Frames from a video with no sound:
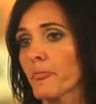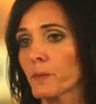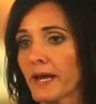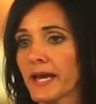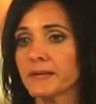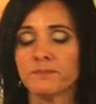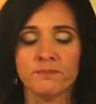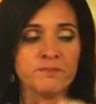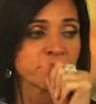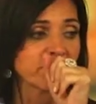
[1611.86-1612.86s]
Okay,
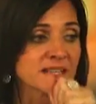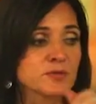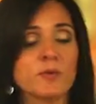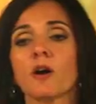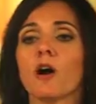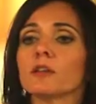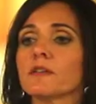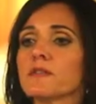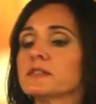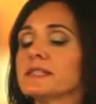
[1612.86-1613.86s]
that's where
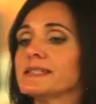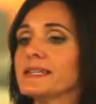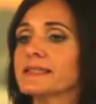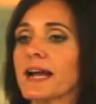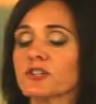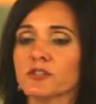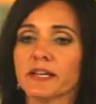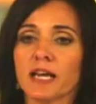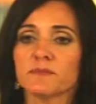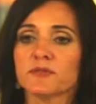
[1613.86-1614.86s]
all of the disease
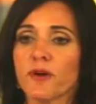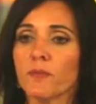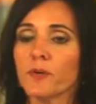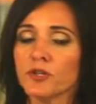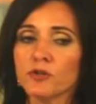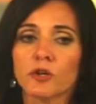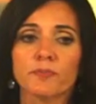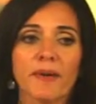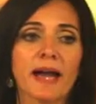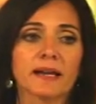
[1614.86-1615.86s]
actually comes from. When you
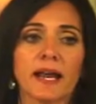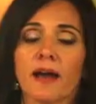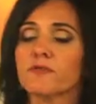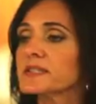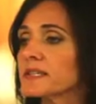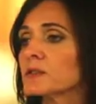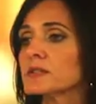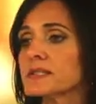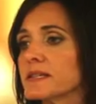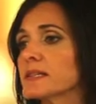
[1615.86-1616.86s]
look back at every single
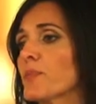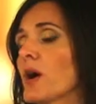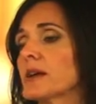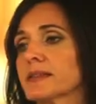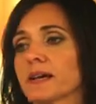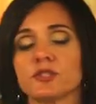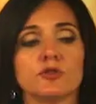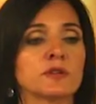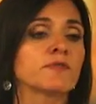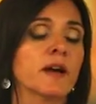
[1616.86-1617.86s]
disease process,
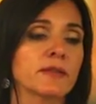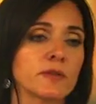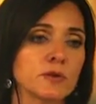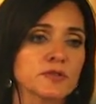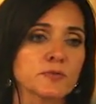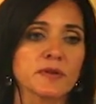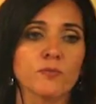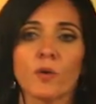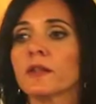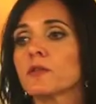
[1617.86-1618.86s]
you can find those three,
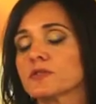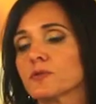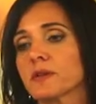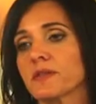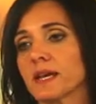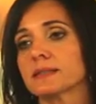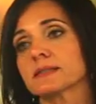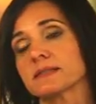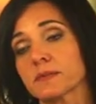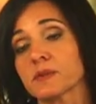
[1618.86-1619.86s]
one of those three
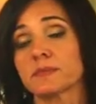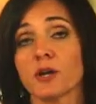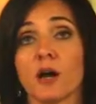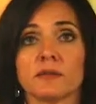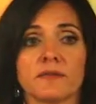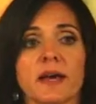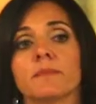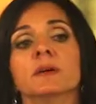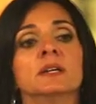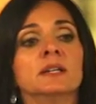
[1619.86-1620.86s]
things, and sometimes all of them